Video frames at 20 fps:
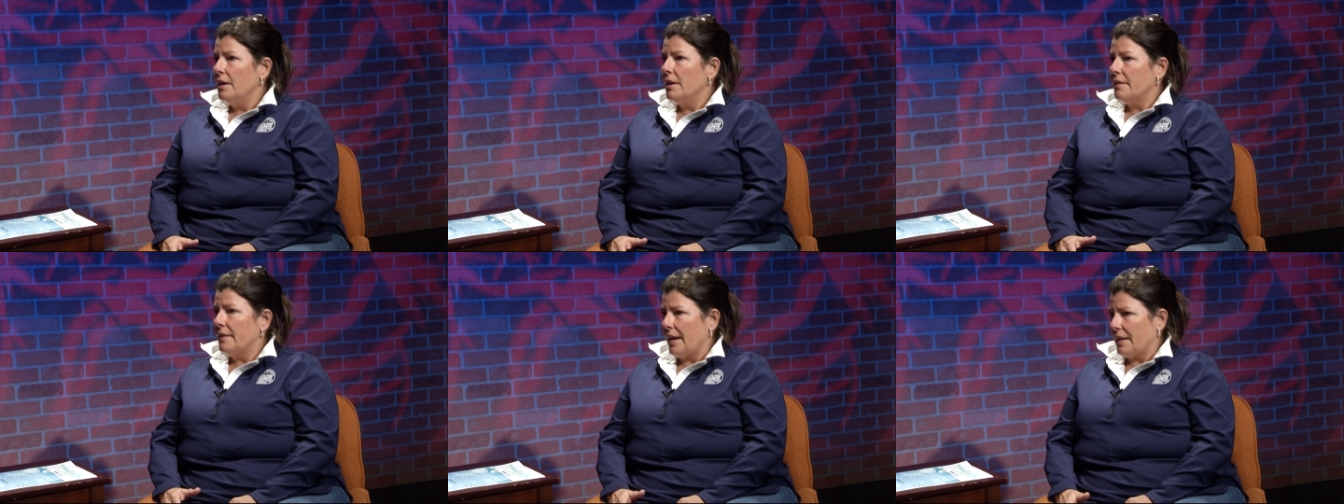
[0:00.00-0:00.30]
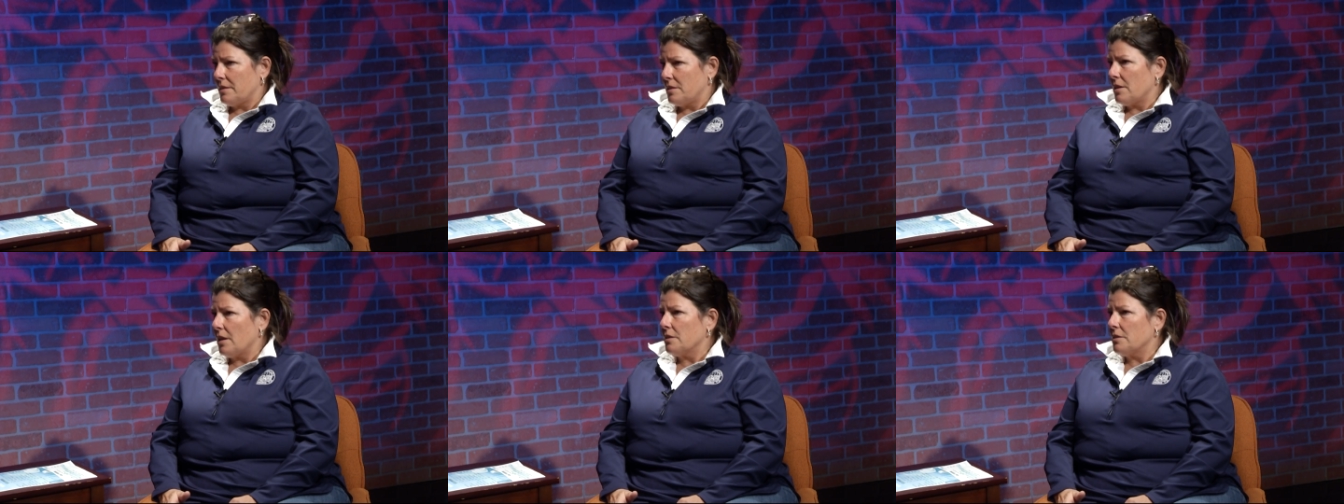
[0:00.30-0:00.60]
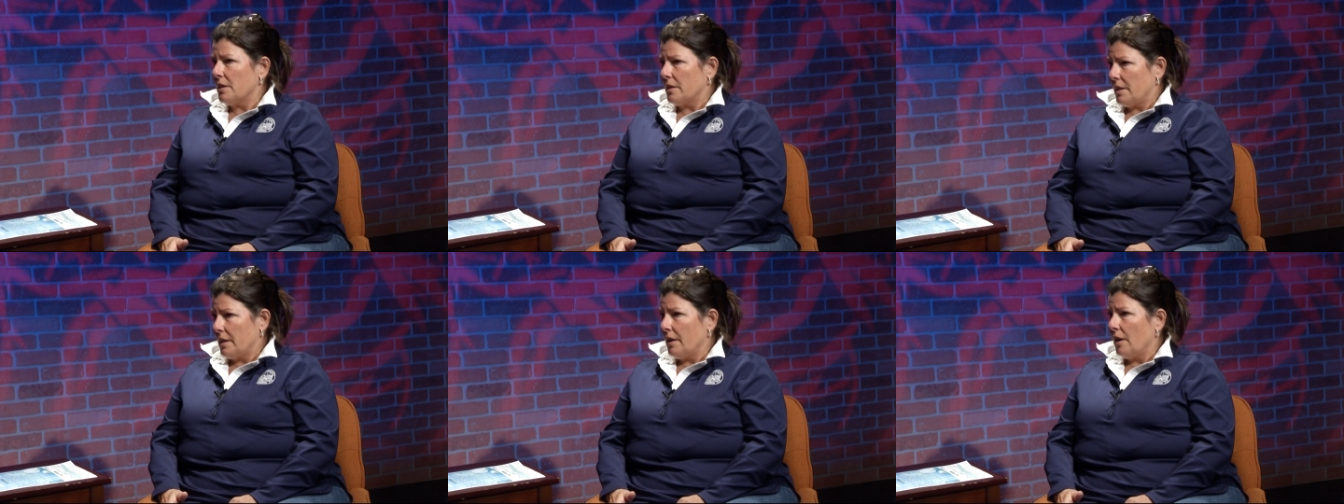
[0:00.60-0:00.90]
That
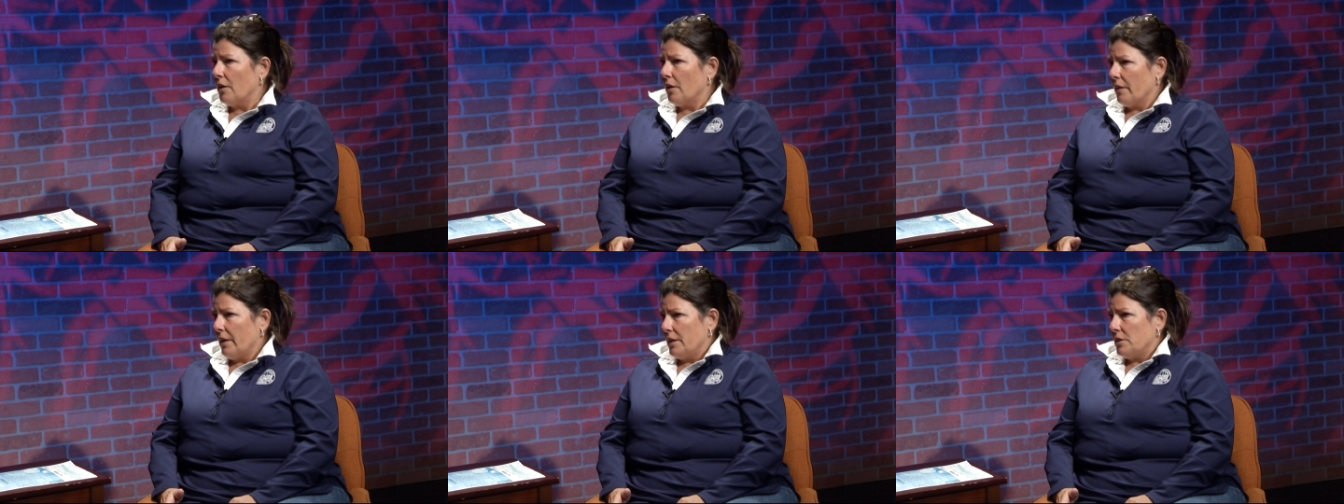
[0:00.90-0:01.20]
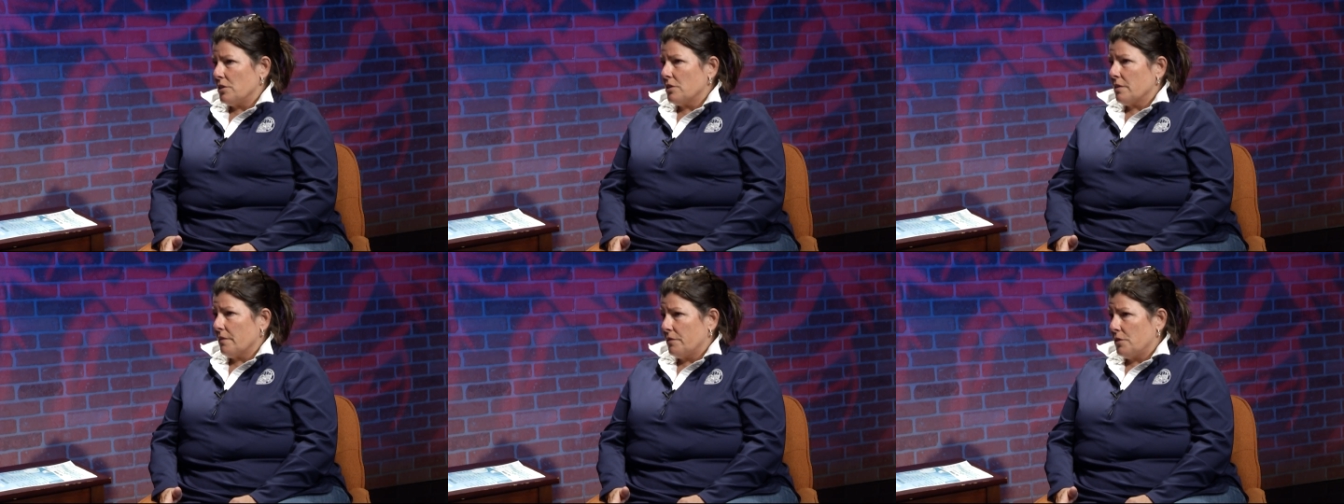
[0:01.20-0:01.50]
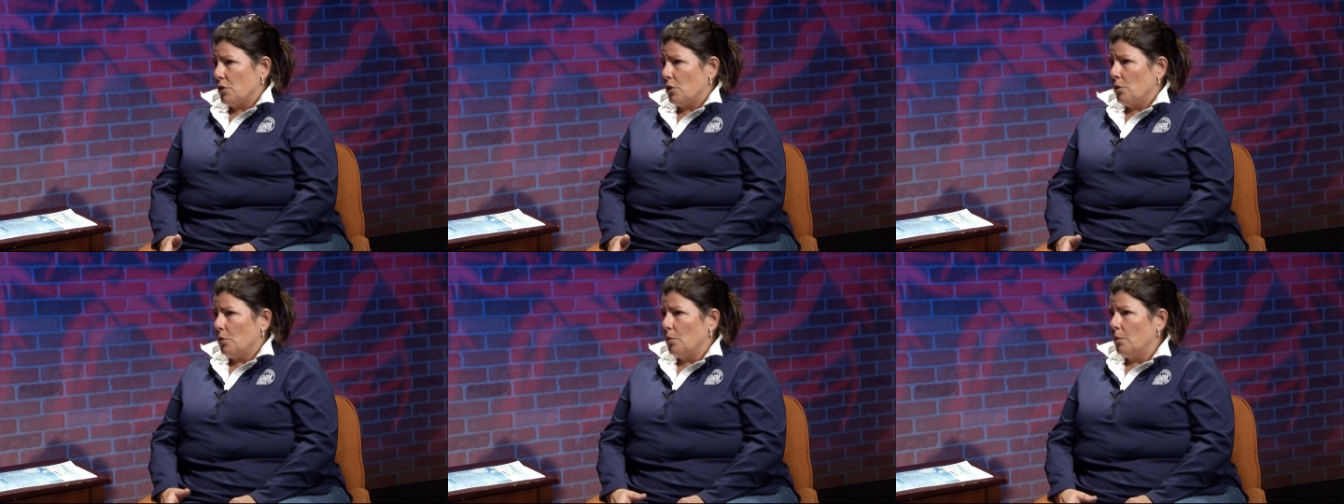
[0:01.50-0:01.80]
starts at the younger ages of
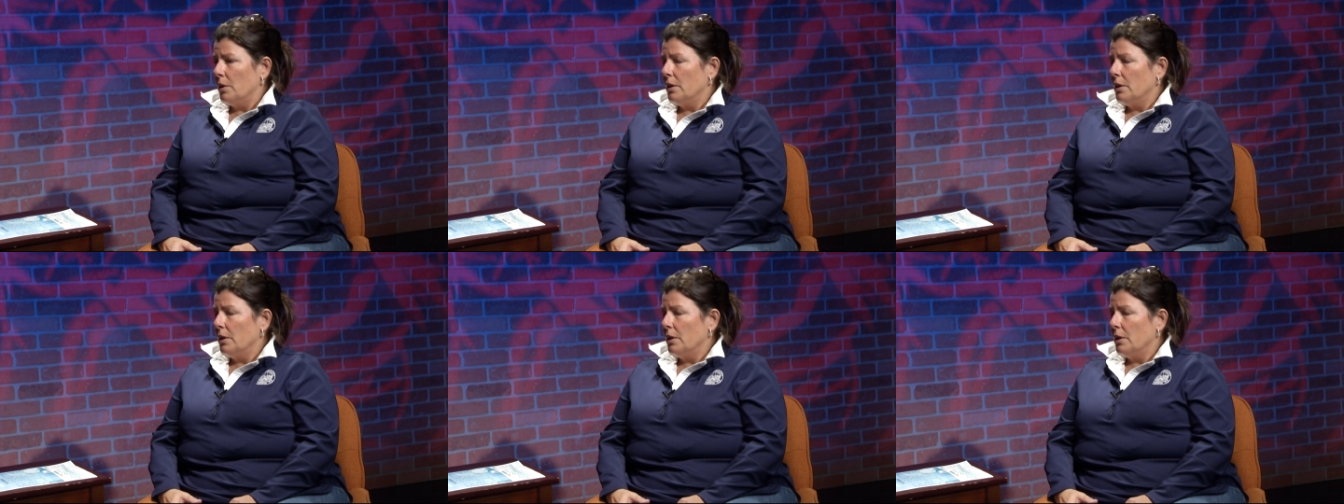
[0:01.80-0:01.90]
2.